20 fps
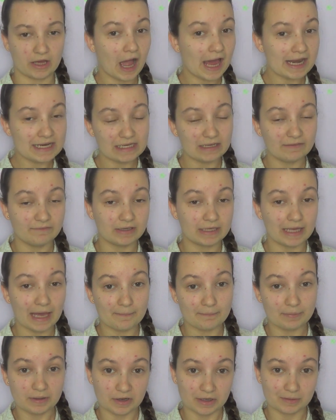I didn't even
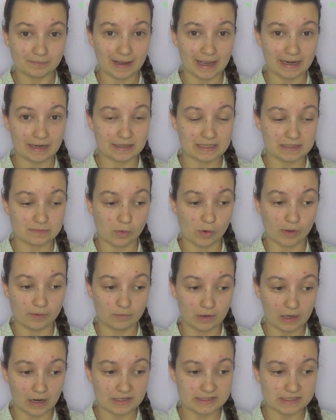get period pain at this
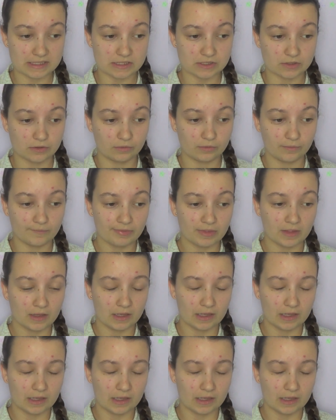point while I was at school.